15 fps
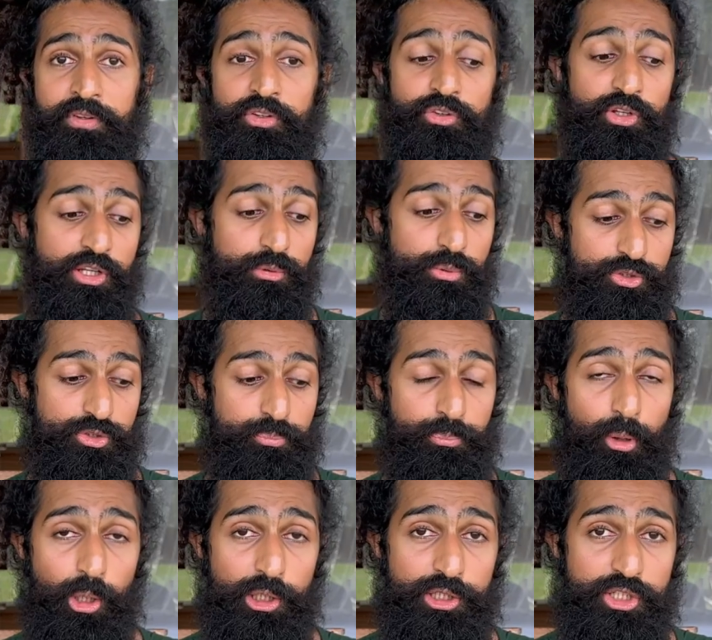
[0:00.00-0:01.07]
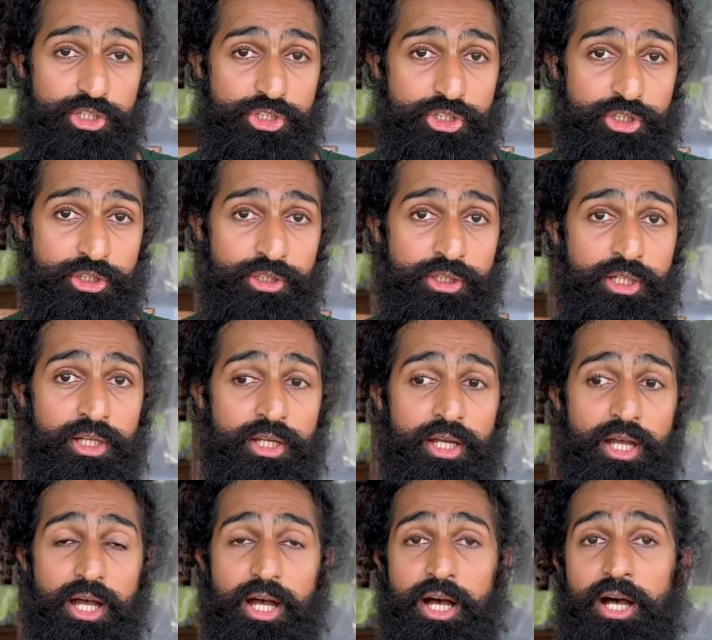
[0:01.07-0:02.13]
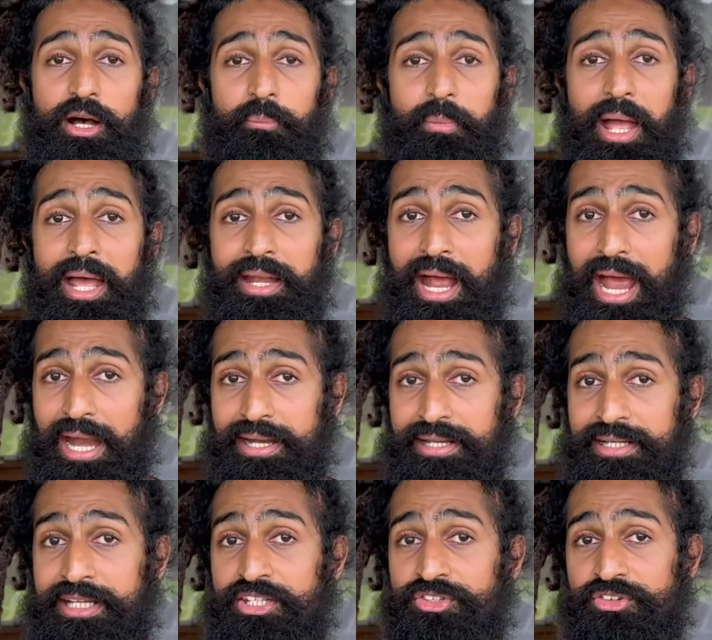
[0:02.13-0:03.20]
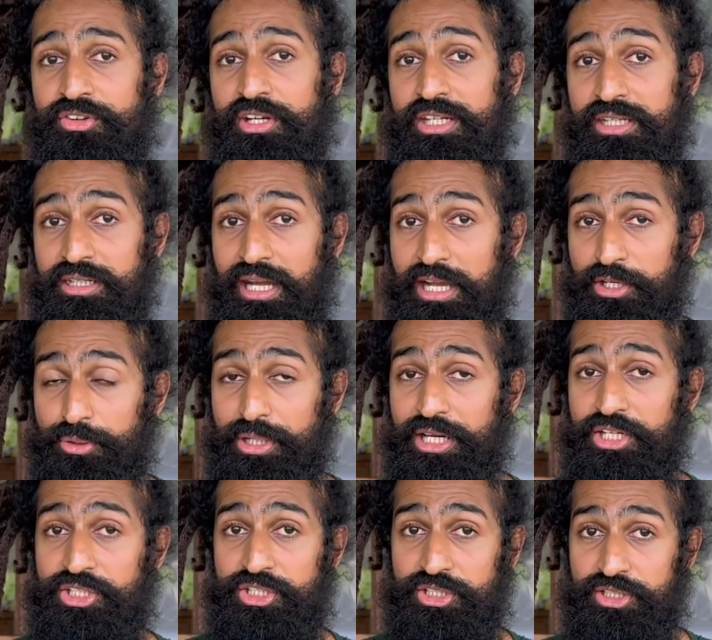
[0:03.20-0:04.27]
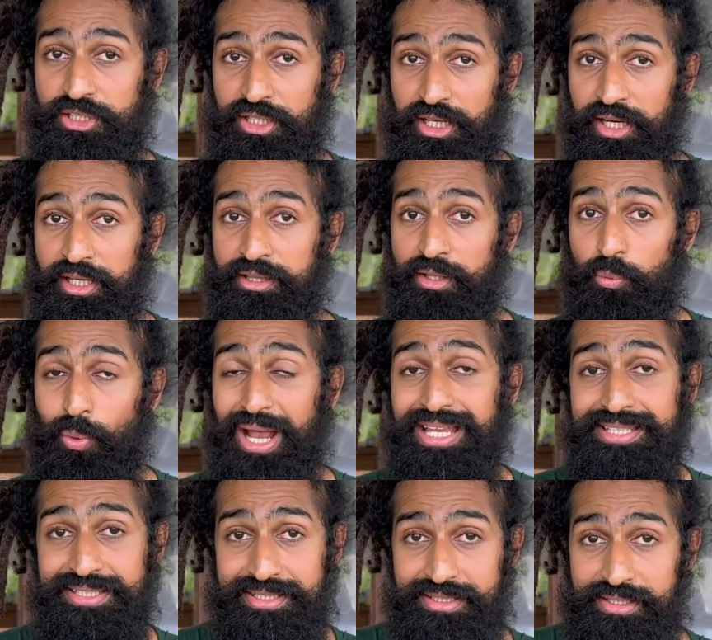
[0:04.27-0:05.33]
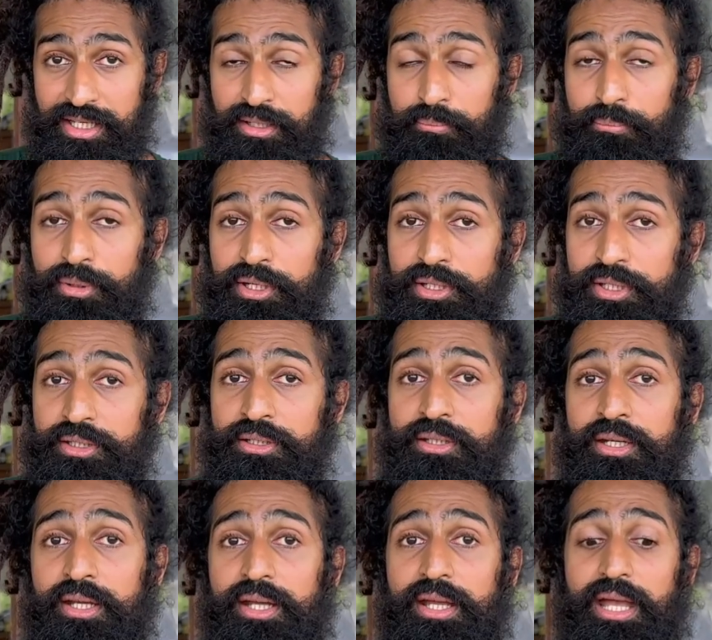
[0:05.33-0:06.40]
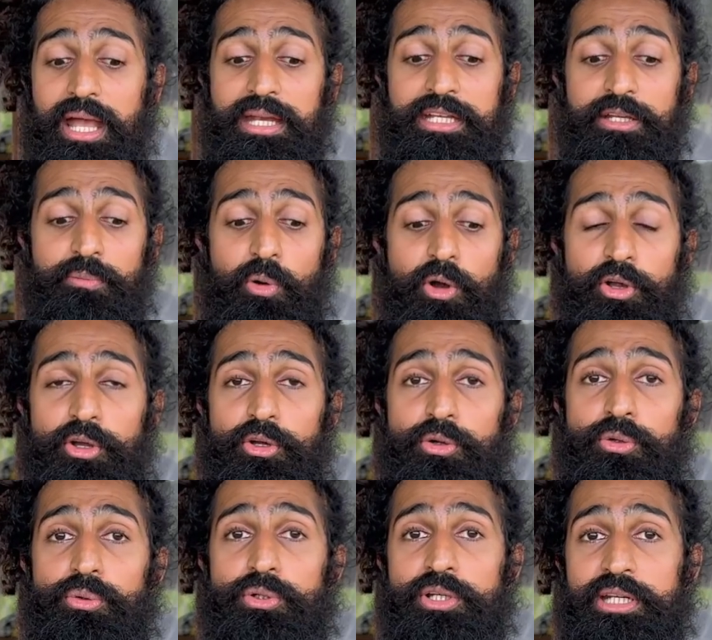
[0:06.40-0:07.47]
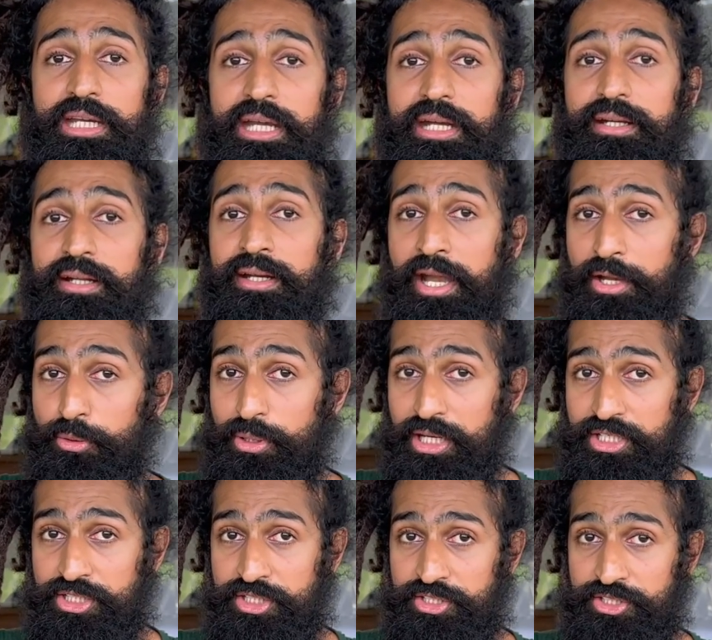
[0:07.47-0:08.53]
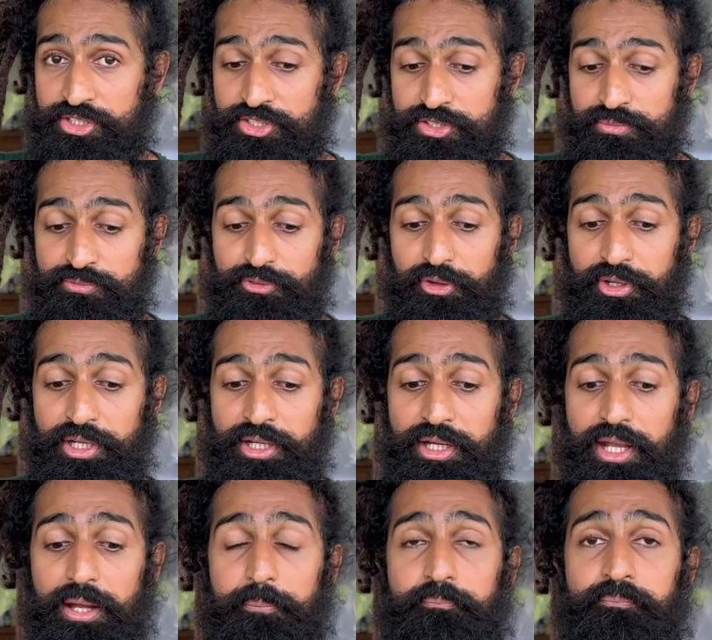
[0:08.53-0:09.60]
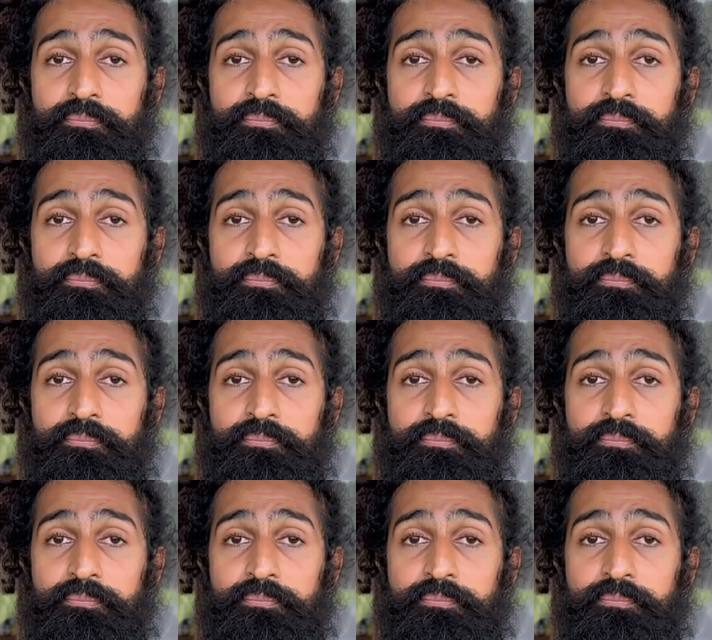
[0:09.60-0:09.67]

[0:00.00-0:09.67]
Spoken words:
So he politician, and had history in education in the West, in Britain, and he wanted to create an education system for India.